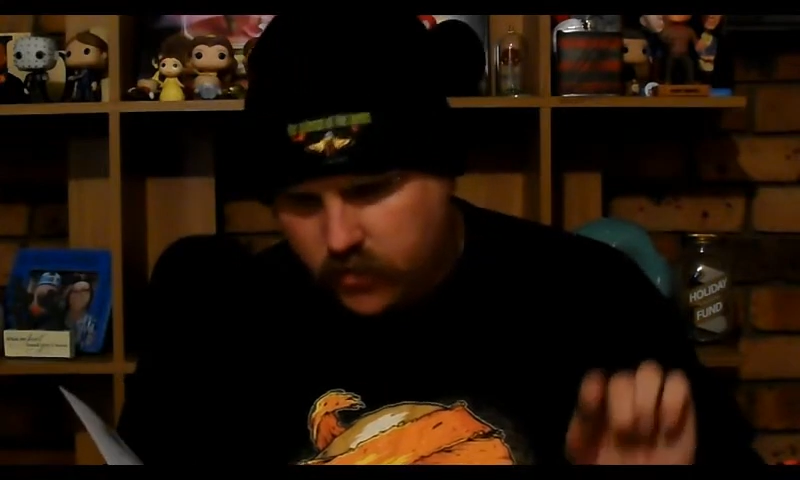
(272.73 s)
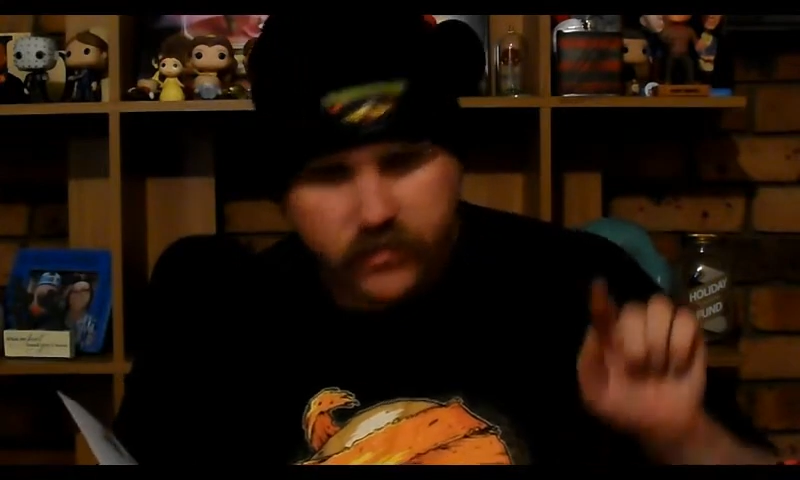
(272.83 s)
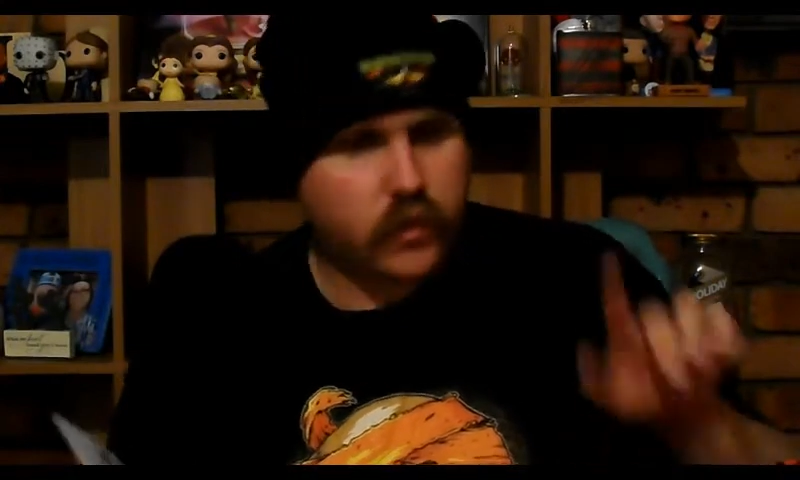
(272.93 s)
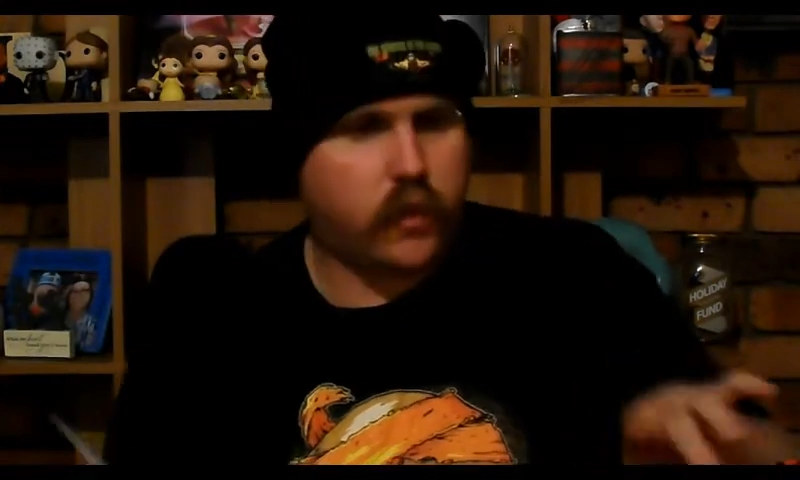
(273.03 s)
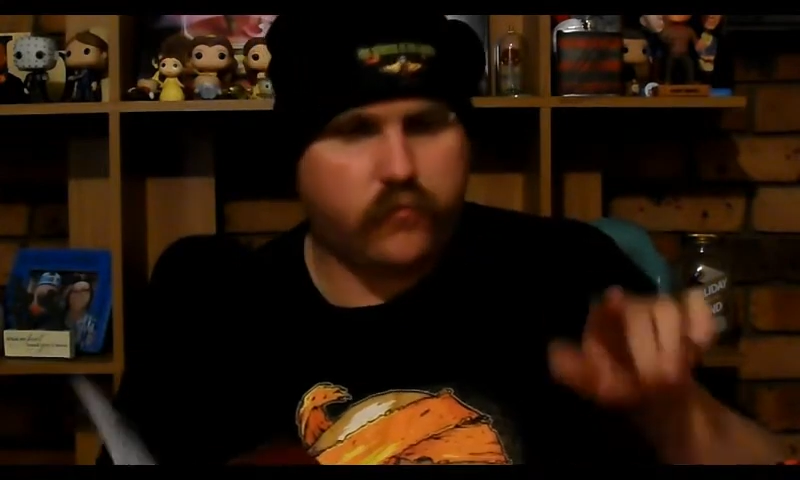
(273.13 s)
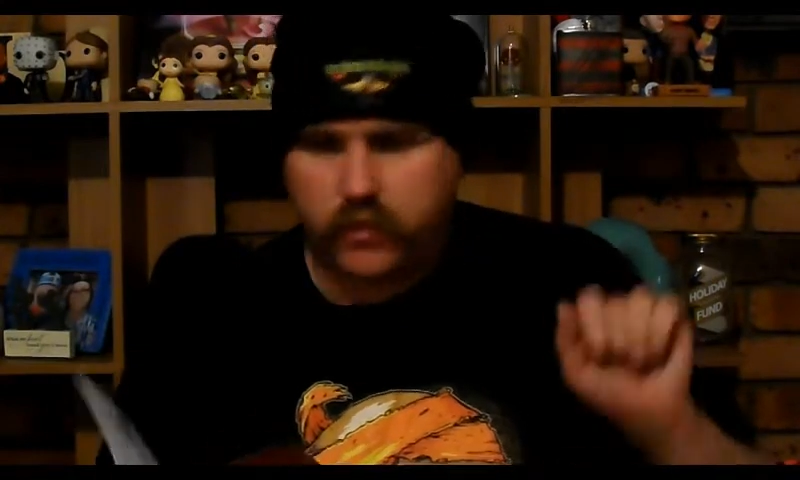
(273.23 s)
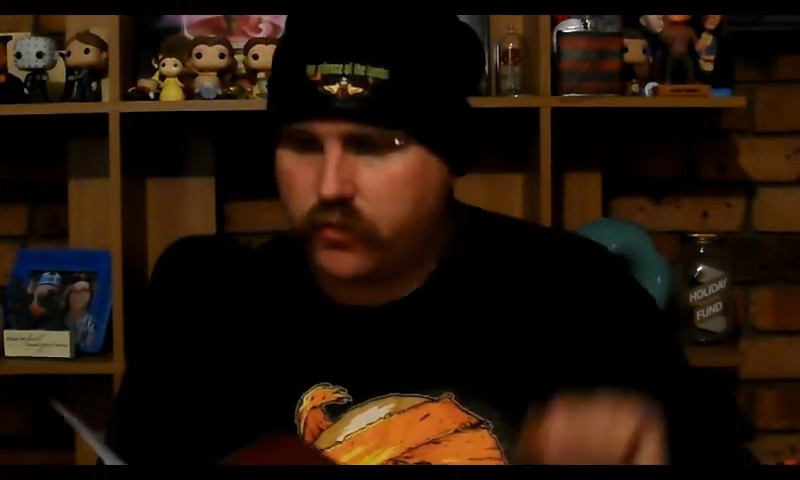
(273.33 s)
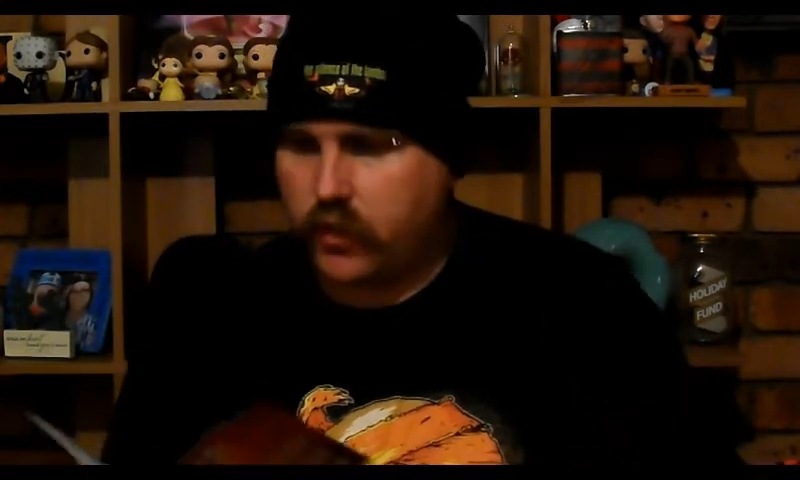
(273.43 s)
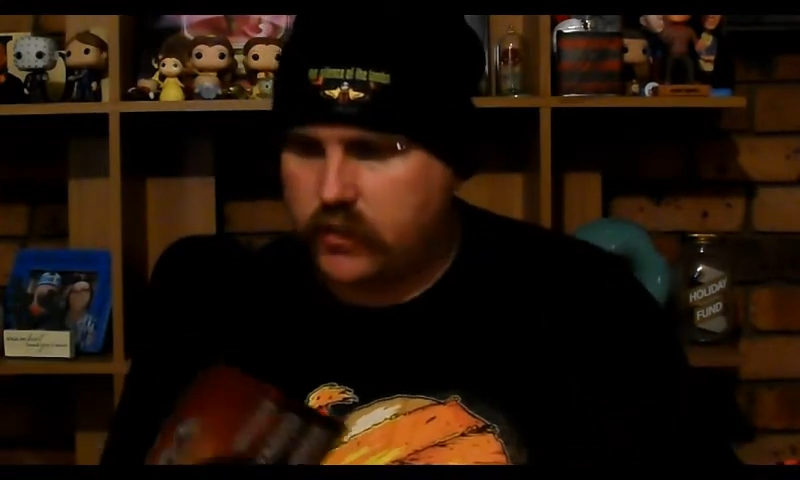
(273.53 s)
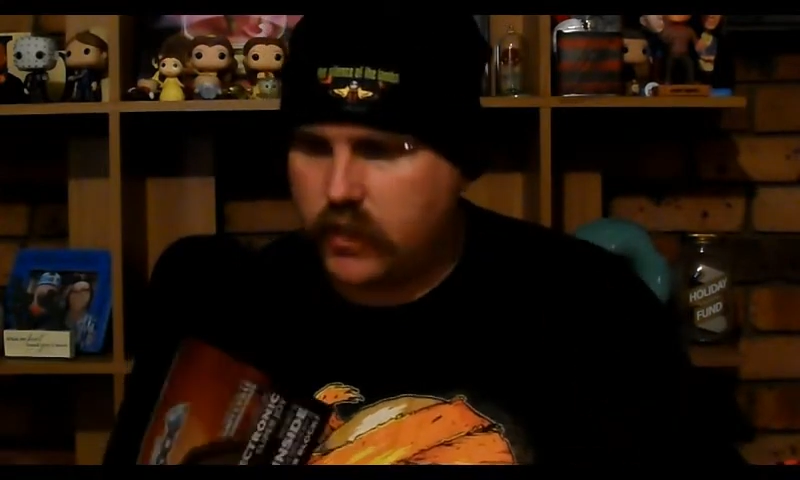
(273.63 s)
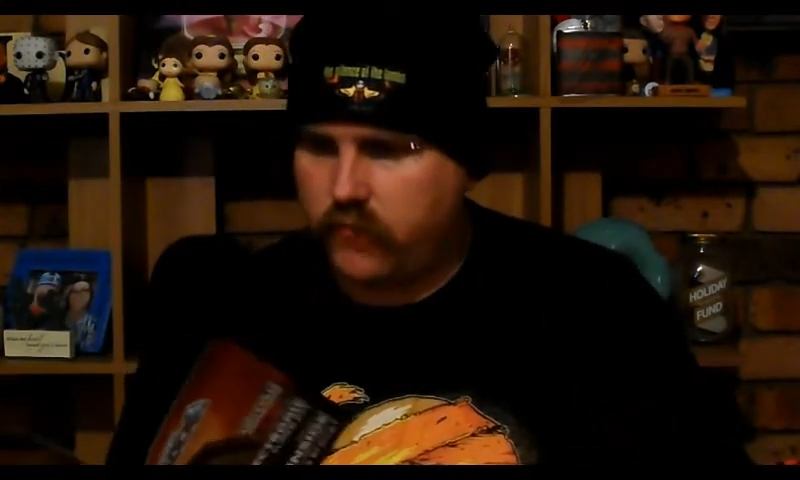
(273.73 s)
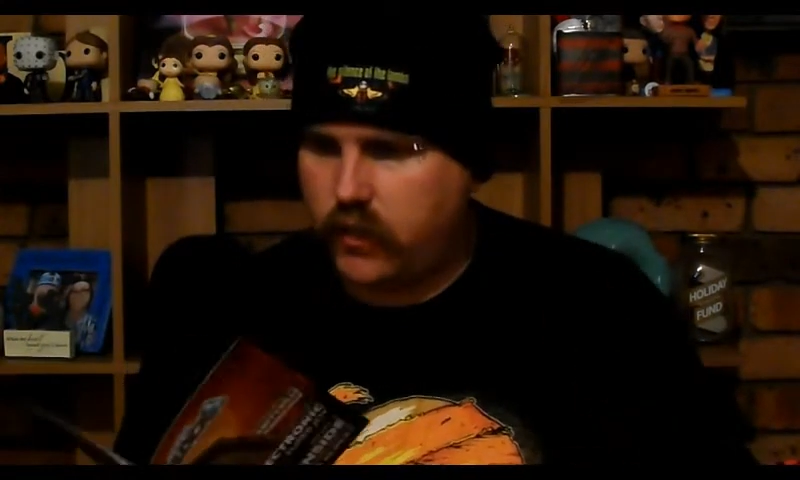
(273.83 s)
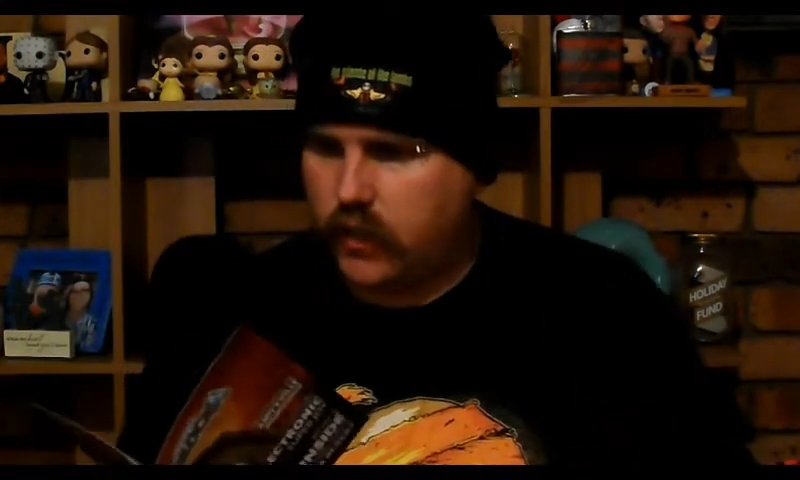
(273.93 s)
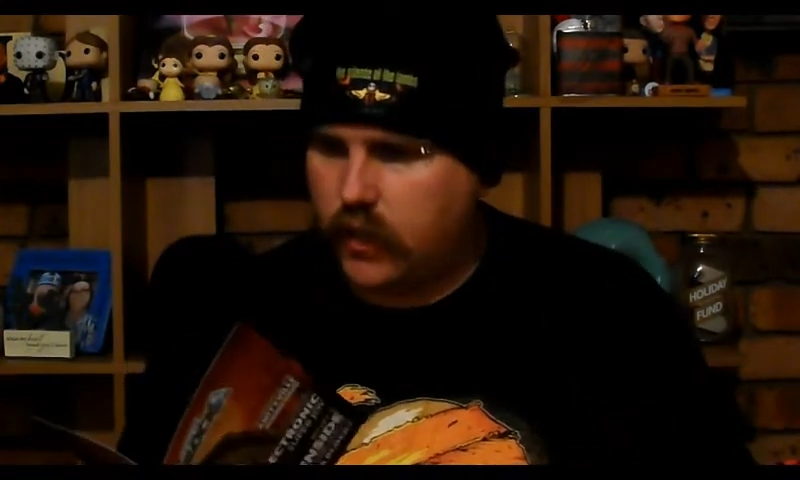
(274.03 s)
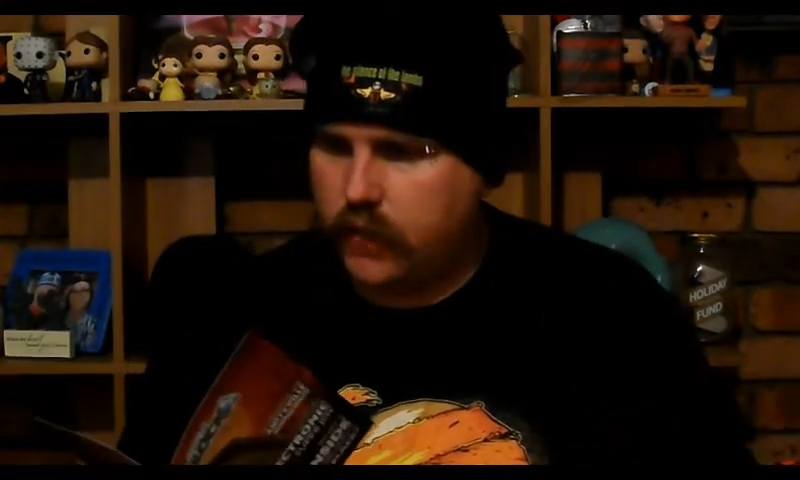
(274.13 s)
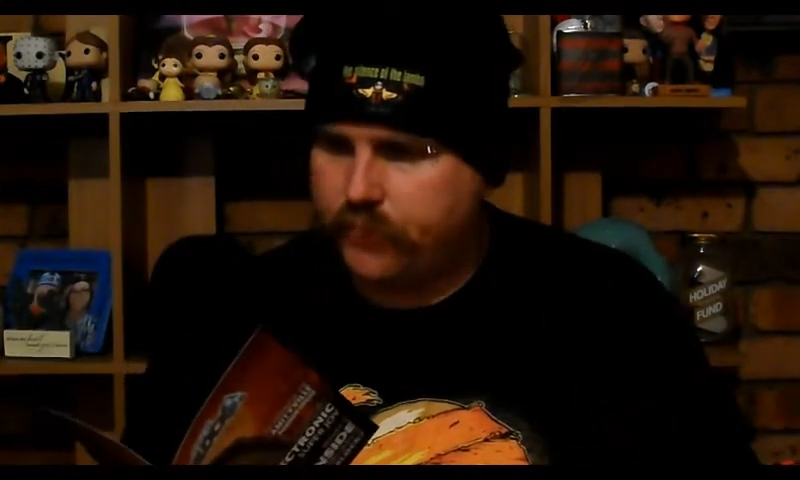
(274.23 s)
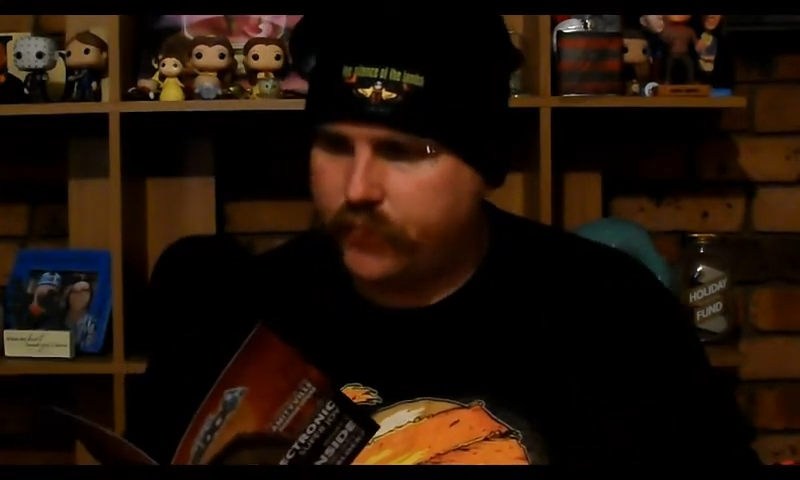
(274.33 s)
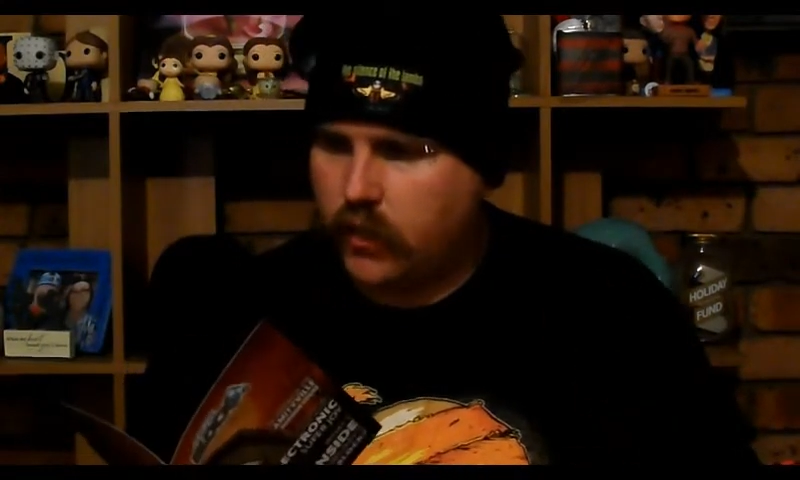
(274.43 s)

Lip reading: the Silent Retreat DVD,